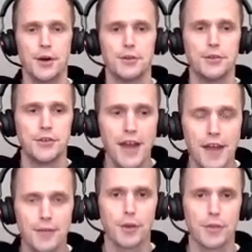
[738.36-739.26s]

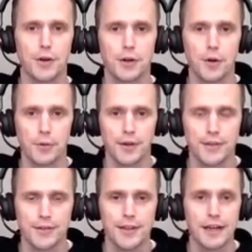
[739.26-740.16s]
understand what their goal
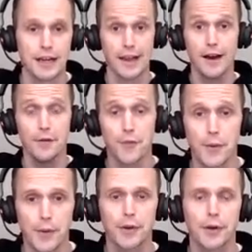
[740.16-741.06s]
is,
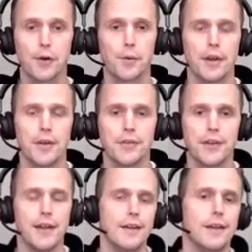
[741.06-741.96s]
clarify what the goal is,
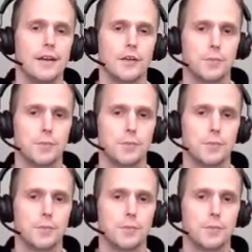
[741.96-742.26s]
and